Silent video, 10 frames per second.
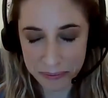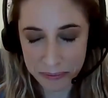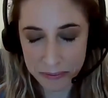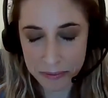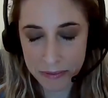
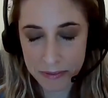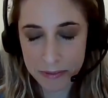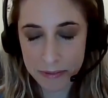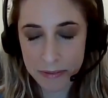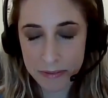
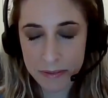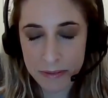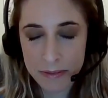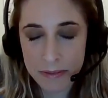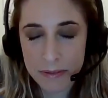
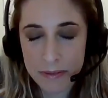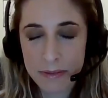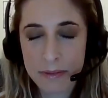Nothing is said.